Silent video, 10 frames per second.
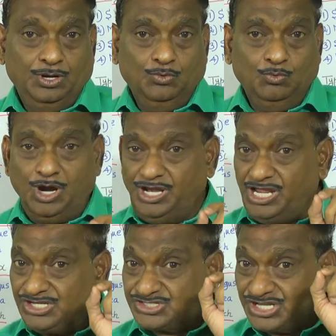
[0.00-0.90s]
One
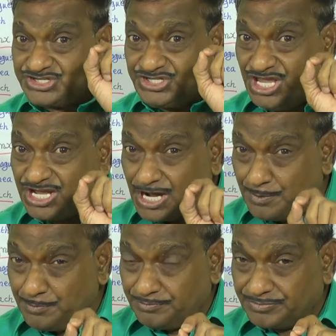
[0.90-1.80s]
is
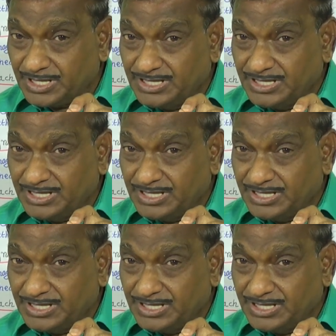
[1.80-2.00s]
cecum,